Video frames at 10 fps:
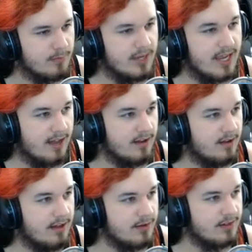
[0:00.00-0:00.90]
But yeah.
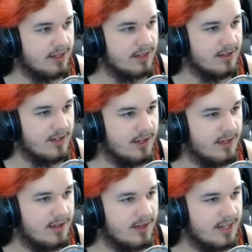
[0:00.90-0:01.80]
that it,
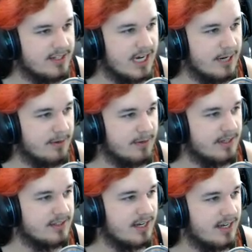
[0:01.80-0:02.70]
it scared me
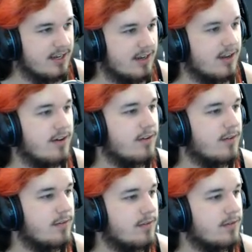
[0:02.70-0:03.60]
because I didn't
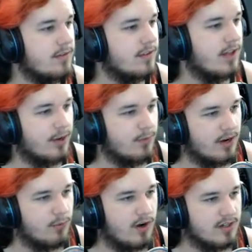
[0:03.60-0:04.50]
know... Like,
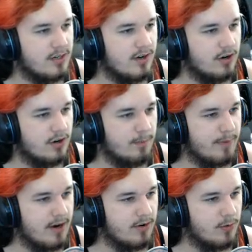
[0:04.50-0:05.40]
when I walked out, I heard a
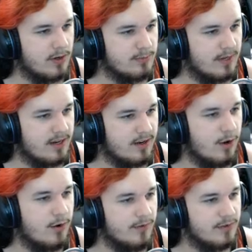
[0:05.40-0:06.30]
bear noise, but I didn't
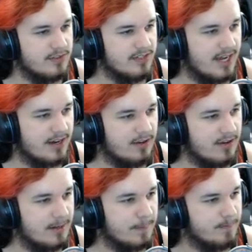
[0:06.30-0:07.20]
know if it was dead or
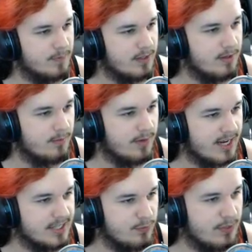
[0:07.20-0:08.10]
not. But
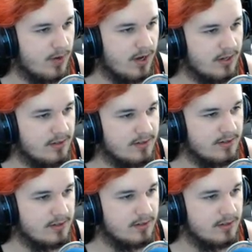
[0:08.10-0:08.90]
I guess we won.